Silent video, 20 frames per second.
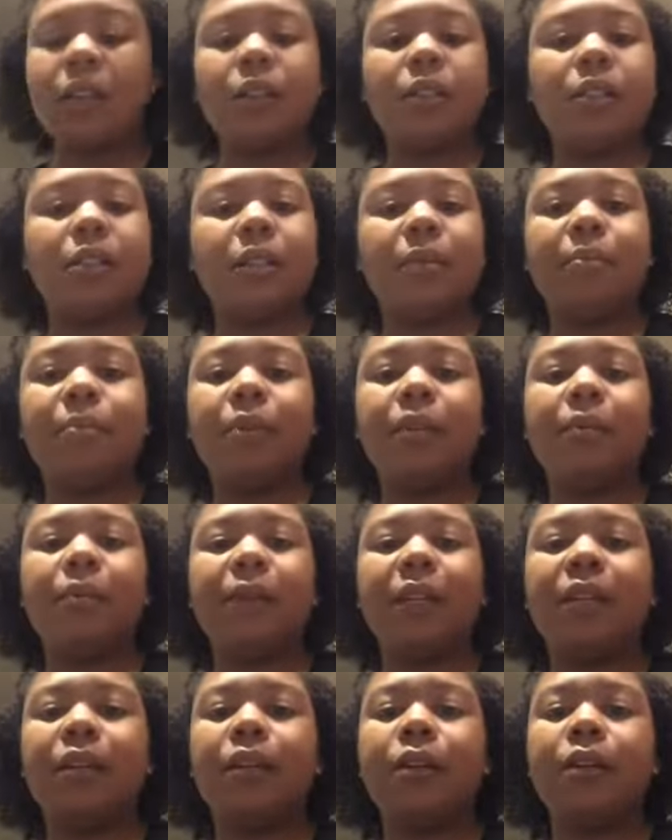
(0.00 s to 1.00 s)
simply
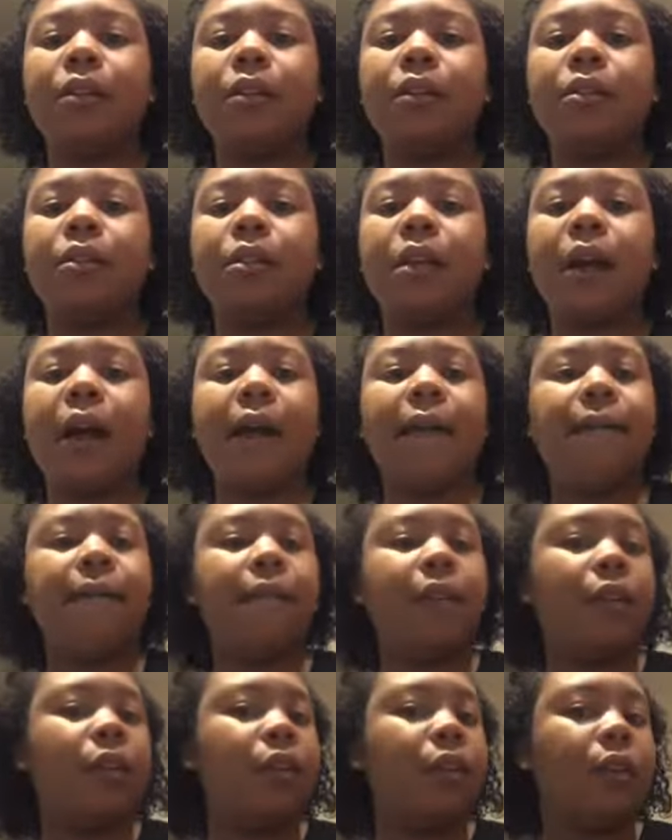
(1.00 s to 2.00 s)
because I
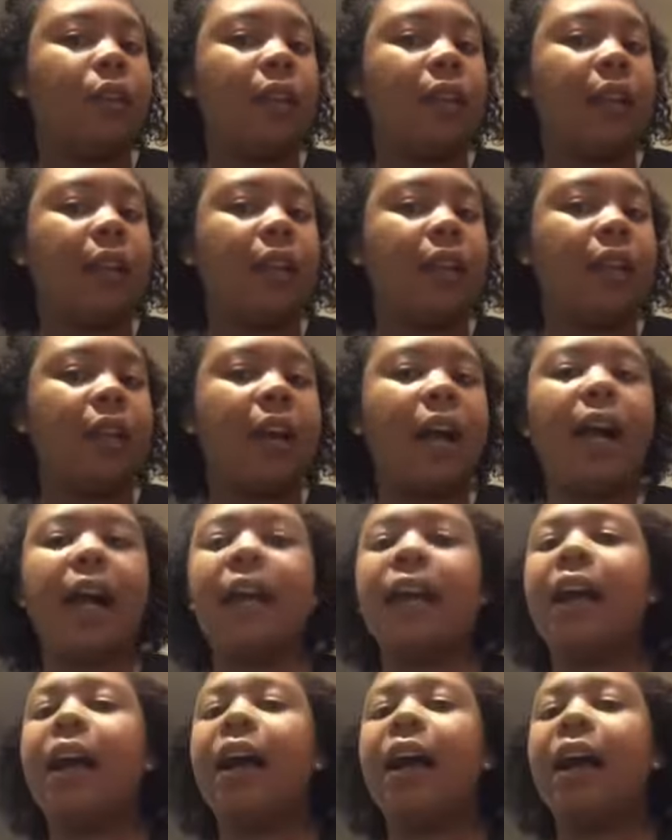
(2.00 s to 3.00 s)
feel like I
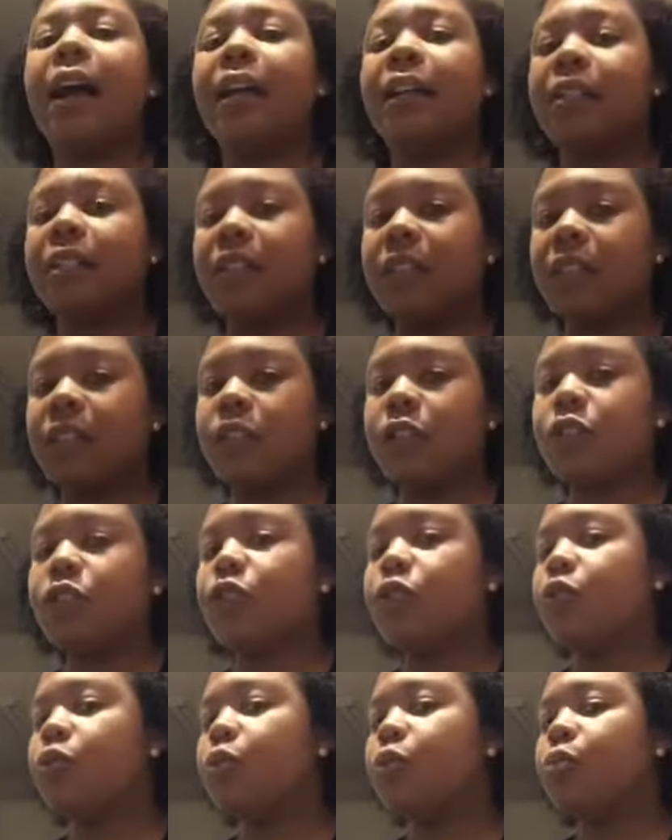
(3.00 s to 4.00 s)
got access
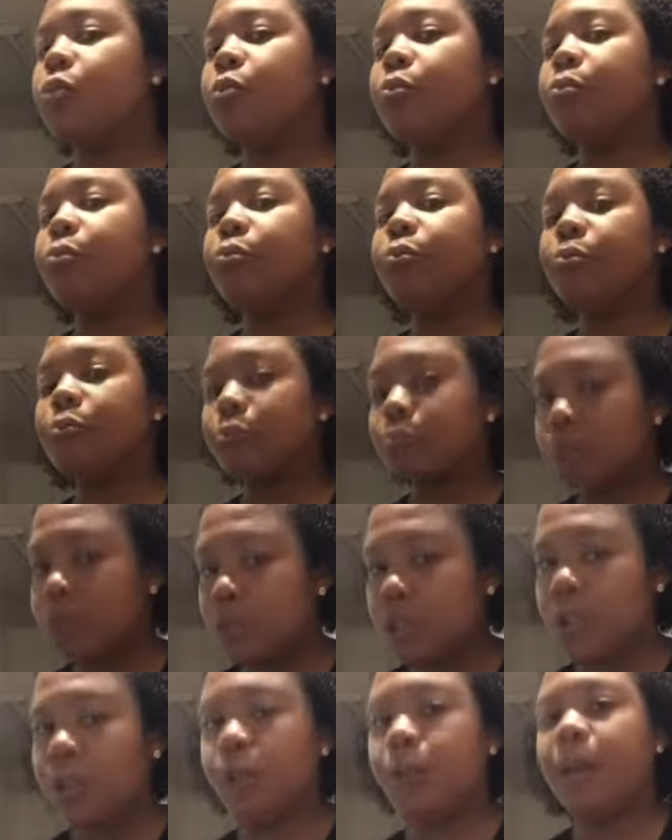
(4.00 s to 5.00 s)
to
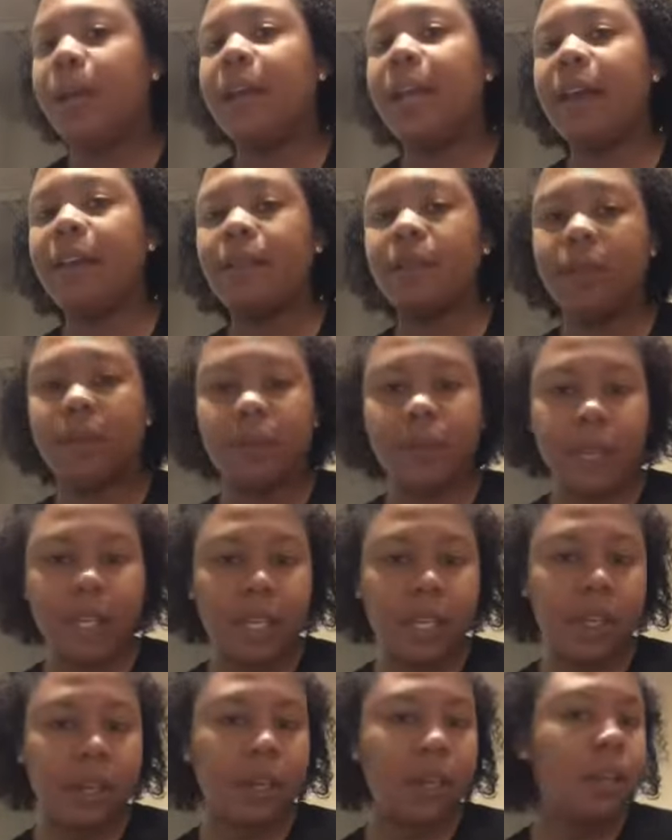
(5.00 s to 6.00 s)
do it every
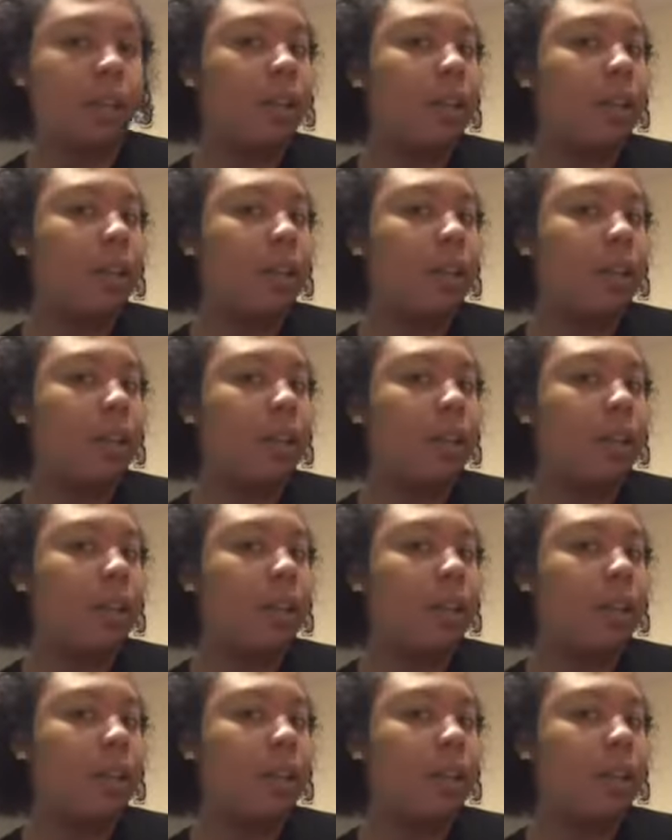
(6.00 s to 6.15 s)
week.